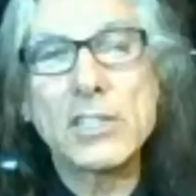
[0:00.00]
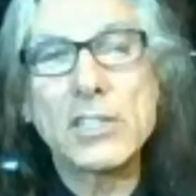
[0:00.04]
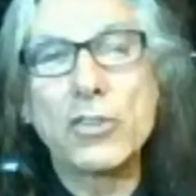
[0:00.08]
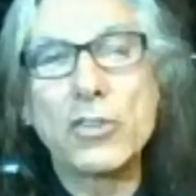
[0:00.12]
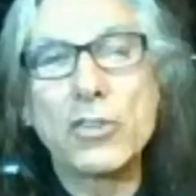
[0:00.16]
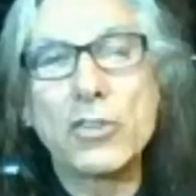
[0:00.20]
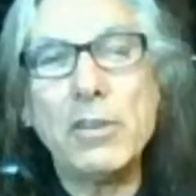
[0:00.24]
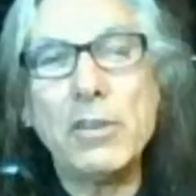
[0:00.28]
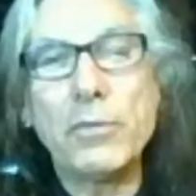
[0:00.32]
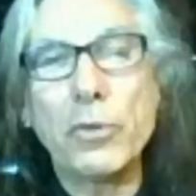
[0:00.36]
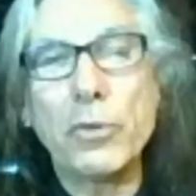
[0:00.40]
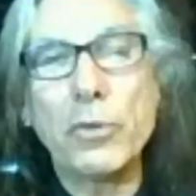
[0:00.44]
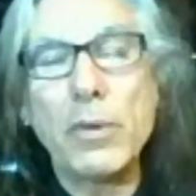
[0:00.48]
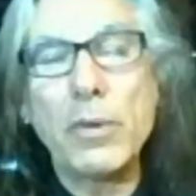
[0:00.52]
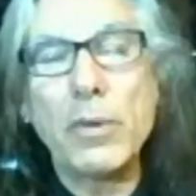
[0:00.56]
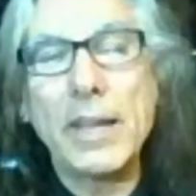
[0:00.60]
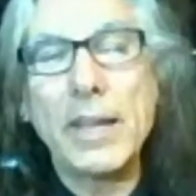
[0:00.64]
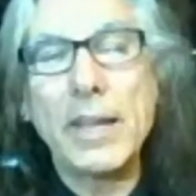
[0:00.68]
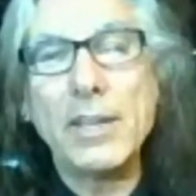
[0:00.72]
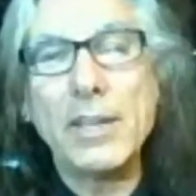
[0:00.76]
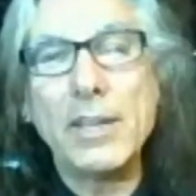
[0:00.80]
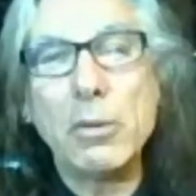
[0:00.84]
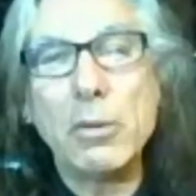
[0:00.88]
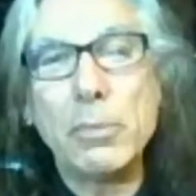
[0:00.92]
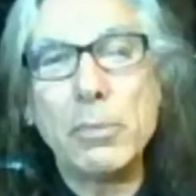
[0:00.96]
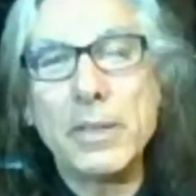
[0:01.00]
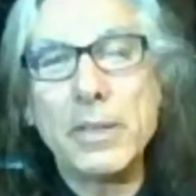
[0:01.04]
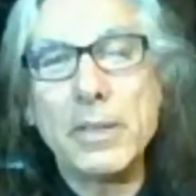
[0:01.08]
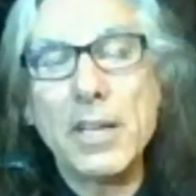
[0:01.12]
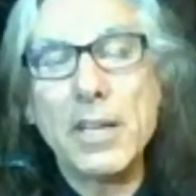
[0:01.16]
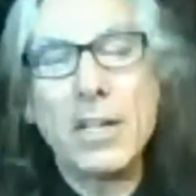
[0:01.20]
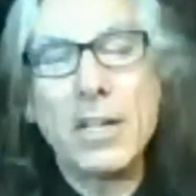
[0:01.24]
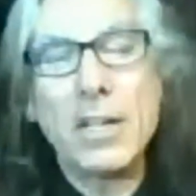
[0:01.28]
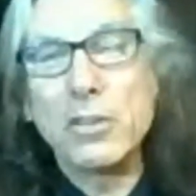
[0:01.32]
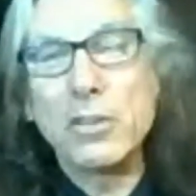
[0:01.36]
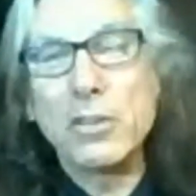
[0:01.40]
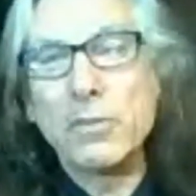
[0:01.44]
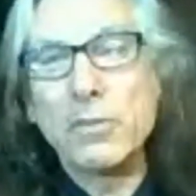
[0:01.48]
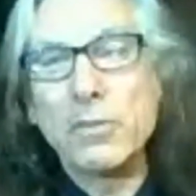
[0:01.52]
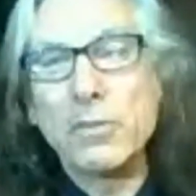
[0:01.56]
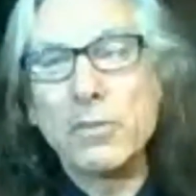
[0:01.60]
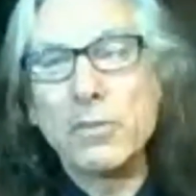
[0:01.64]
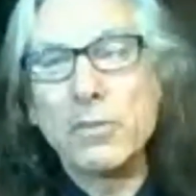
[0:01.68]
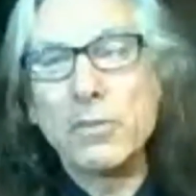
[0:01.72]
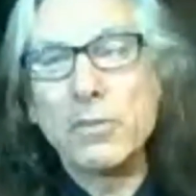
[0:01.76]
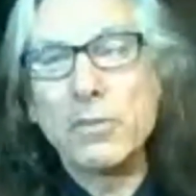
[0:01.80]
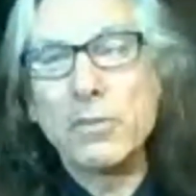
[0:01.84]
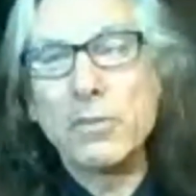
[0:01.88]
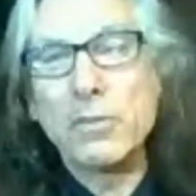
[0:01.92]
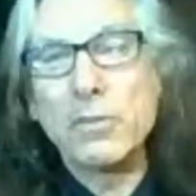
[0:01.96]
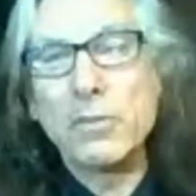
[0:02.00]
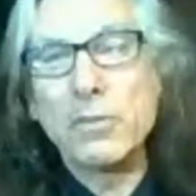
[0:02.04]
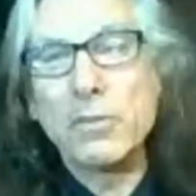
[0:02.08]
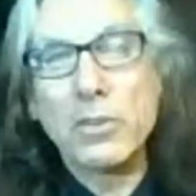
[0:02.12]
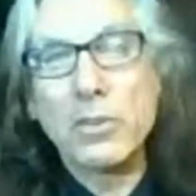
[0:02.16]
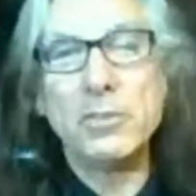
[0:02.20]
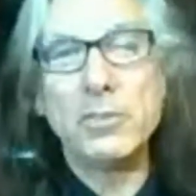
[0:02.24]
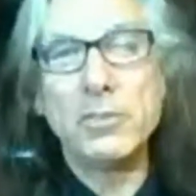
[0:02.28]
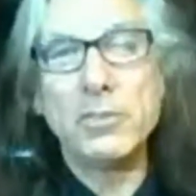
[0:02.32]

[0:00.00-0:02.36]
great for radio, but not good for video.